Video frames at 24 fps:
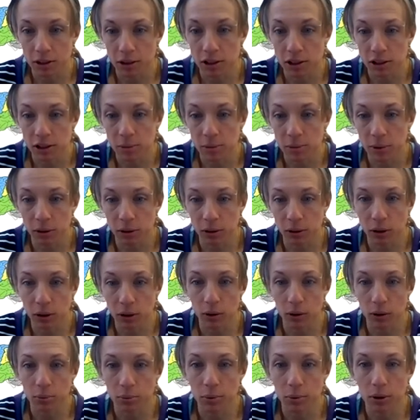occipital
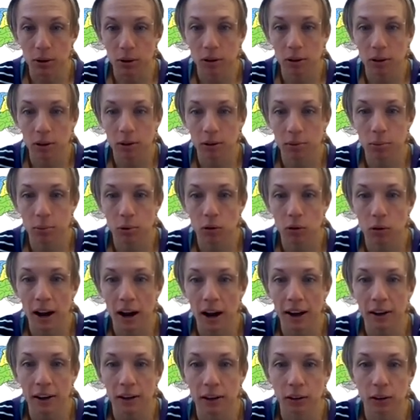lobe,
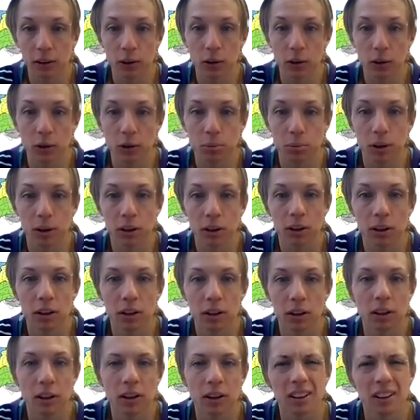parietal lobe,
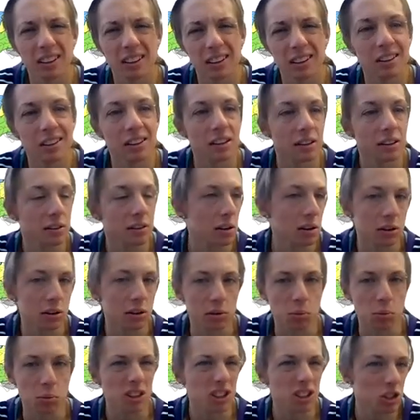are
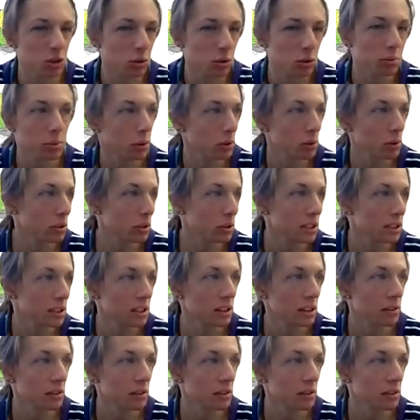the ones you could mostly